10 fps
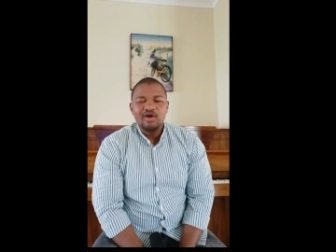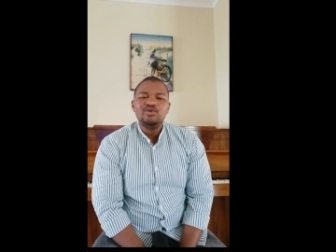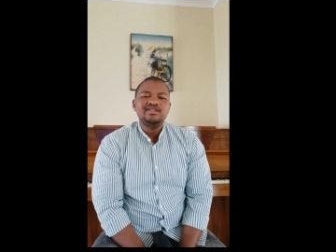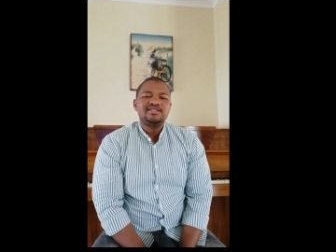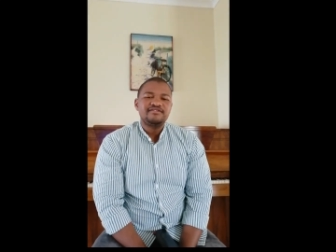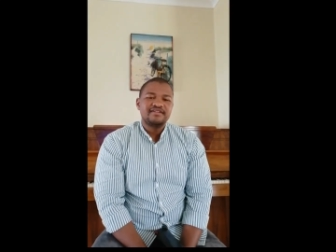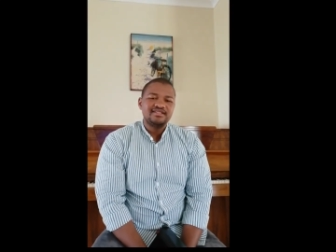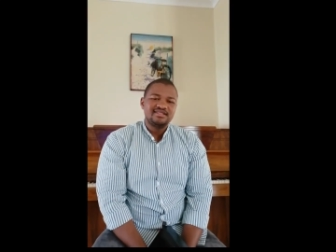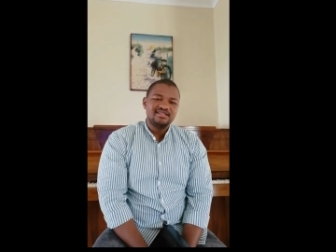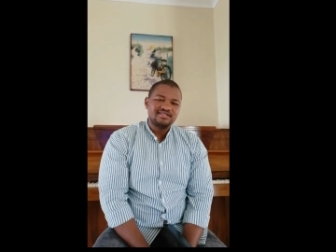The only
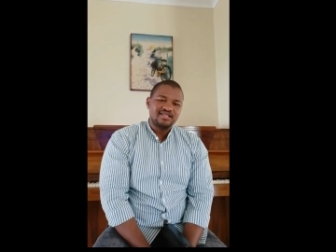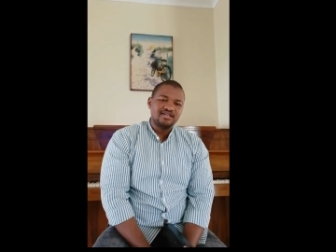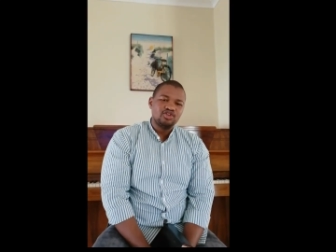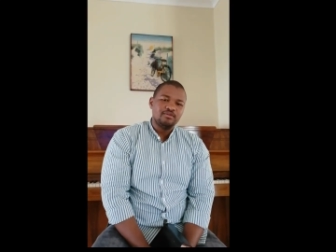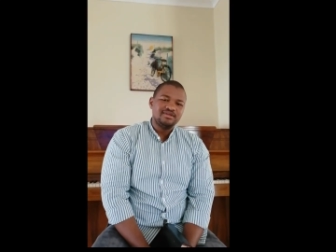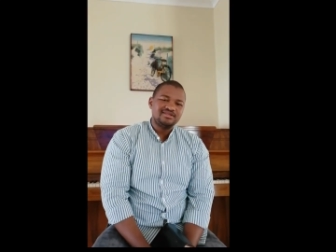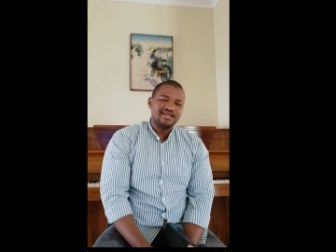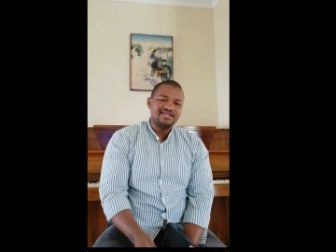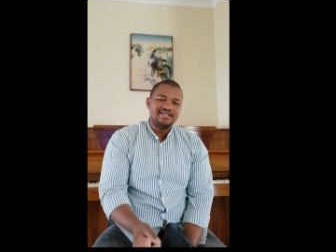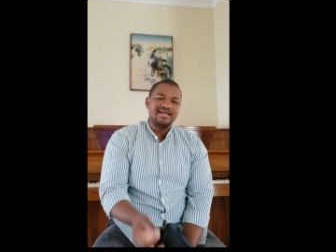difference in his kingdom is
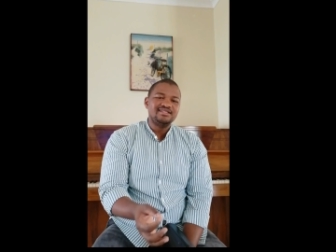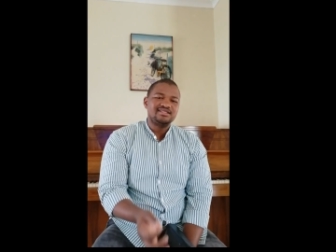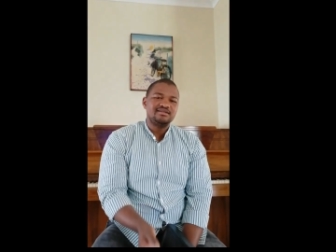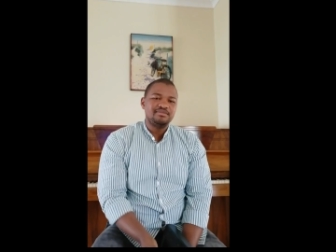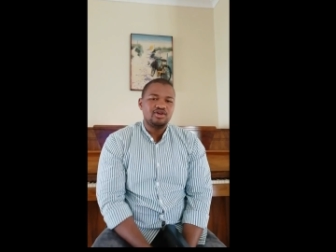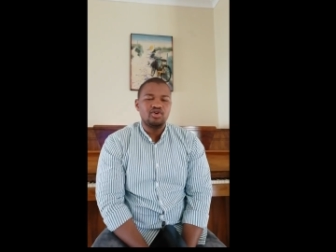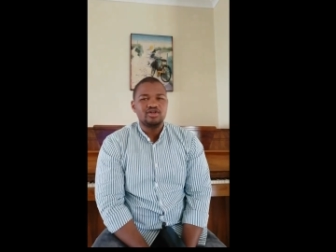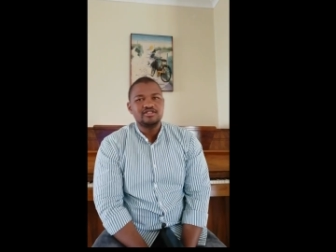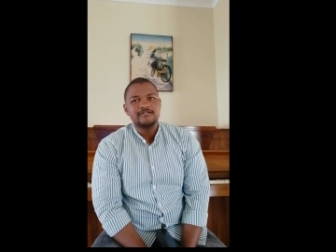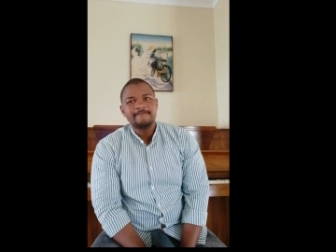the intention
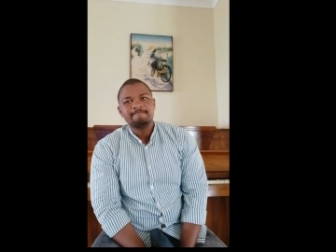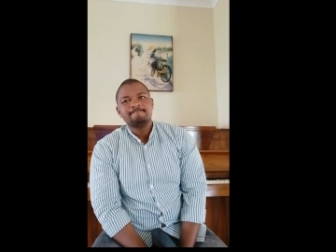because